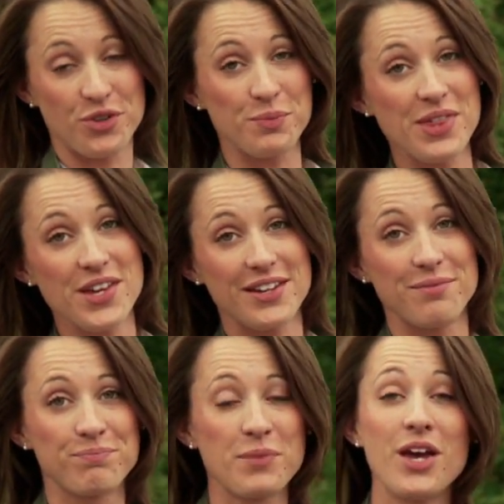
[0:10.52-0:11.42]
from
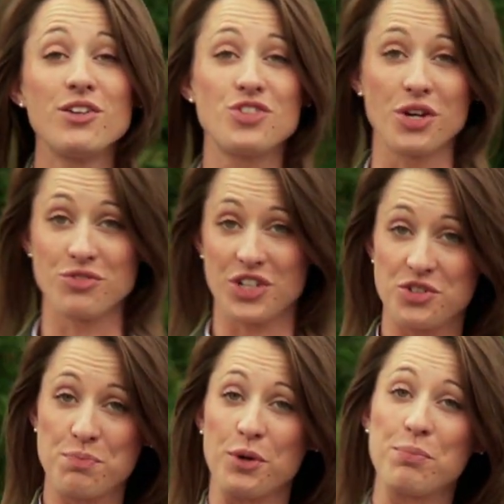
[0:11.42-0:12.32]
within. Don't
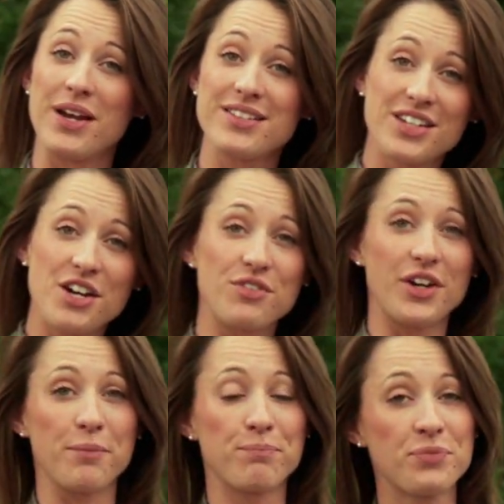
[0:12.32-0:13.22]
judge a book by its
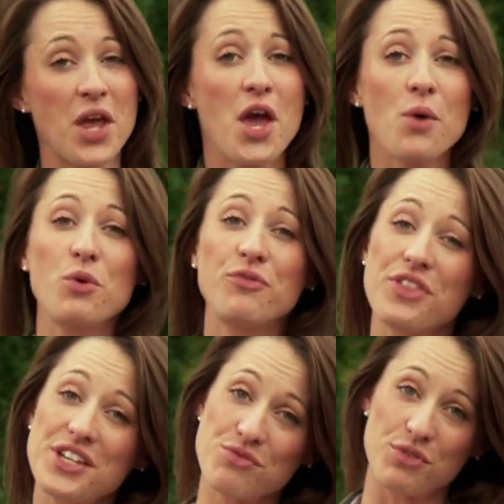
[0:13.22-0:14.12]
cover. Well, for
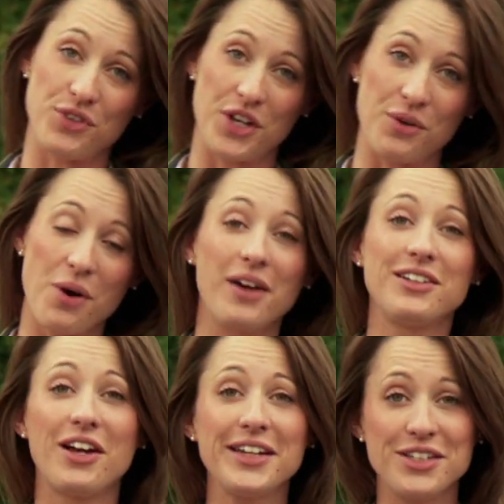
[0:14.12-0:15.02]
this review,
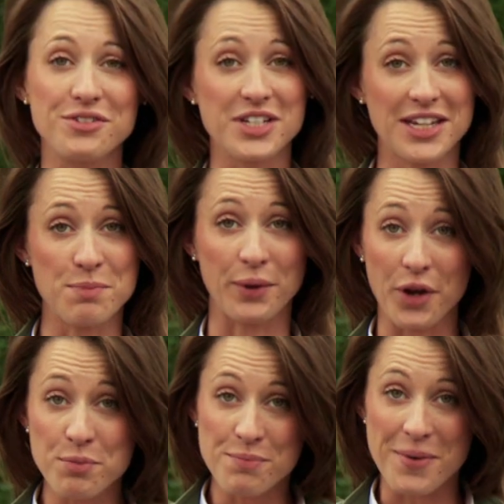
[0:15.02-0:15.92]
I'd like you to keep an
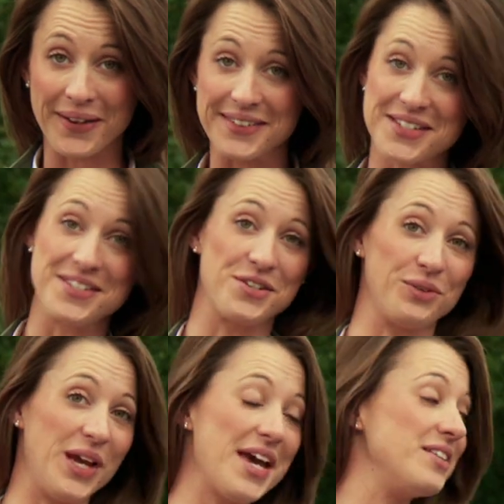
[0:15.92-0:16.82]
open mind
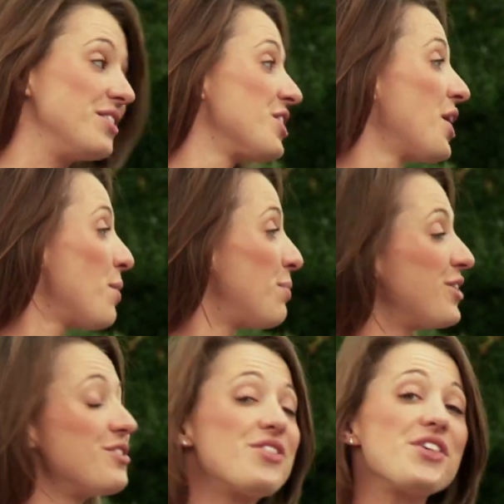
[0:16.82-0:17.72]
until the end, because